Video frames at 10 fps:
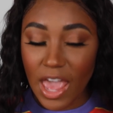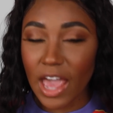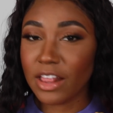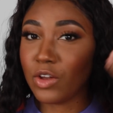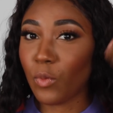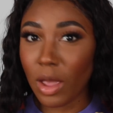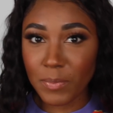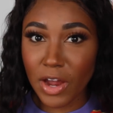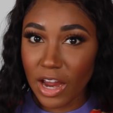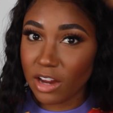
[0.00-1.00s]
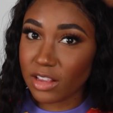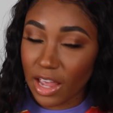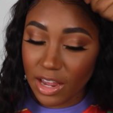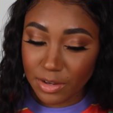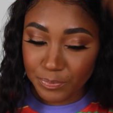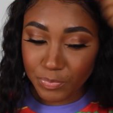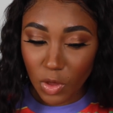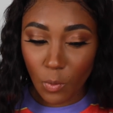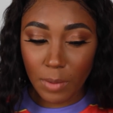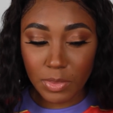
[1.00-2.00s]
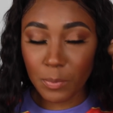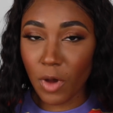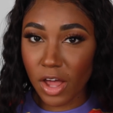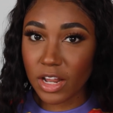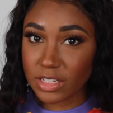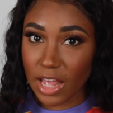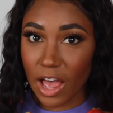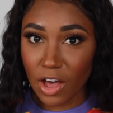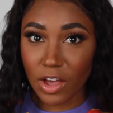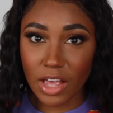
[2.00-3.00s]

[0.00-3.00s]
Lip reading: And then wipe your hairline, wipe the product out,